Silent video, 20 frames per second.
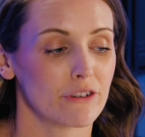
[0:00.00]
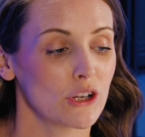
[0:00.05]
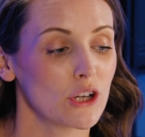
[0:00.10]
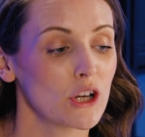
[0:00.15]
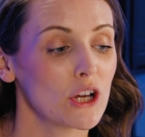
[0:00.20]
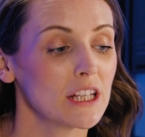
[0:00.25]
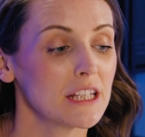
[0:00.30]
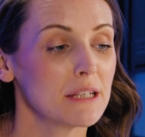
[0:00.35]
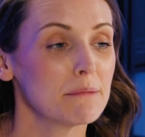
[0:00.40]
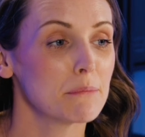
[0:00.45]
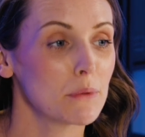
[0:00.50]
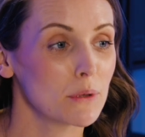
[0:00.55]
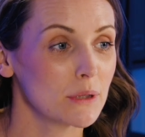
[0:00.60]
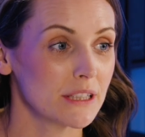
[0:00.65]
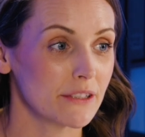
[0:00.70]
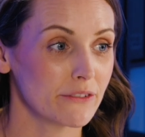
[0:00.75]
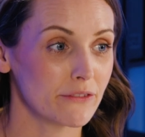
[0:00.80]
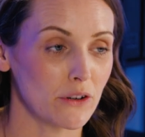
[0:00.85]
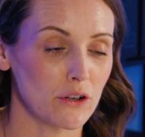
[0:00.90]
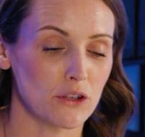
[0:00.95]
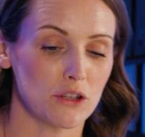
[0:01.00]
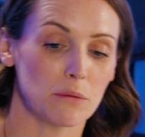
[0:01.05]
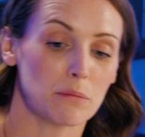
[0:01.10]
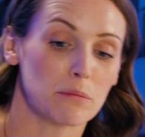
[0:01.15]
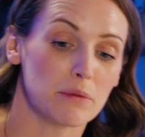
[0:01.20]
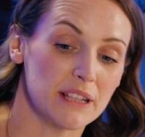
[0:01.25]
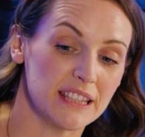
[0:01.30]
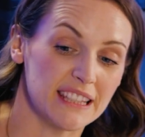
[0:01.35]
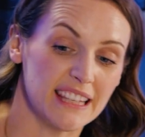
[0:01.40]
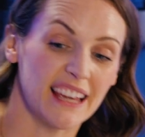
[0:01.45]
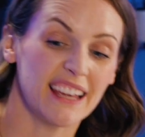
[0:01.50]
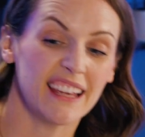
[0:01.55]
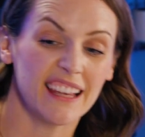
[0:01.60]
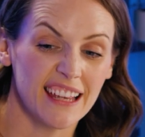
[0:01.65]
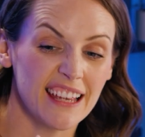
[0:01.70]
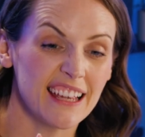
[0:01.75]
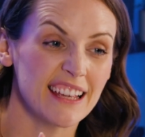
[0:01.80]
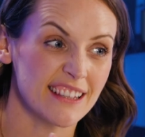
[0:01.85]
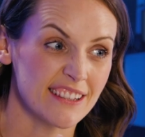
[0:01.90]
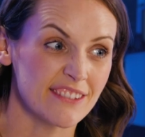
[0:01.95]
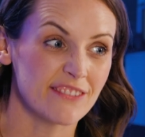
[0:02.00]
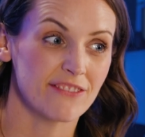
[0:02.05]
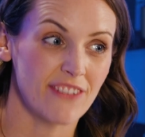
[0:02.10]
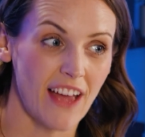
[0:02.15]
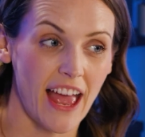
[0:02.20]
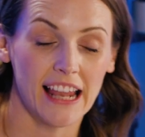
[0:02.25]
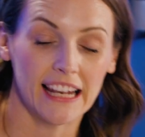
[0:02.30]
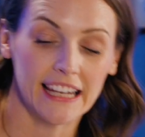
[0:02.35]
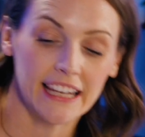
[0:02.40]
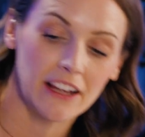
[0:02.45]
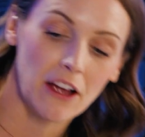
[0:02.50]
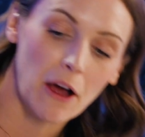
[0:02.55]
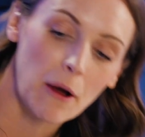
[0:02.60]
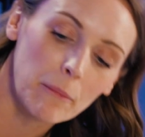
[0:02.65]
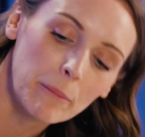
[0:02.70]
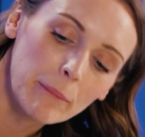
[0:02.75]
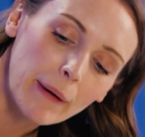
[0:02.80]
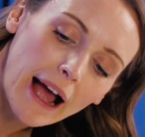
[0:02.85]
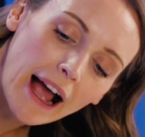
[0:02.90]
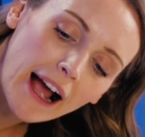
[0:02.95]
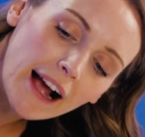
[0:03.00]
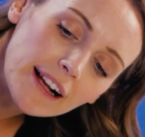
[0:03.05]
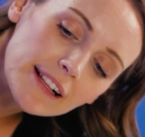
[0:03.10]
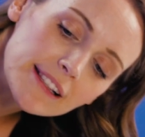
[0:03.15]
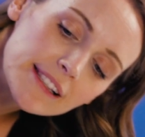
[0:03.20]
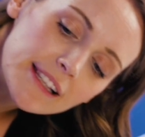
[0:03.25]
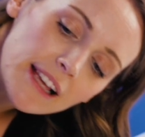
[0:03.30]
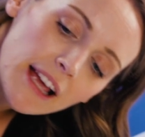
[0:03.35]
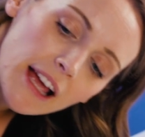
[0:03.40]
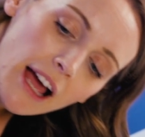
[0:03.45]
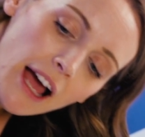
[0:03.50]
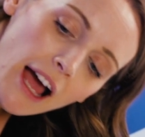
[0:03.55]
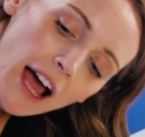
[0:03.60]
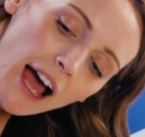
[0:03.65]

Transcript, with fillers: For a colour multifunction printer, it is fairly compact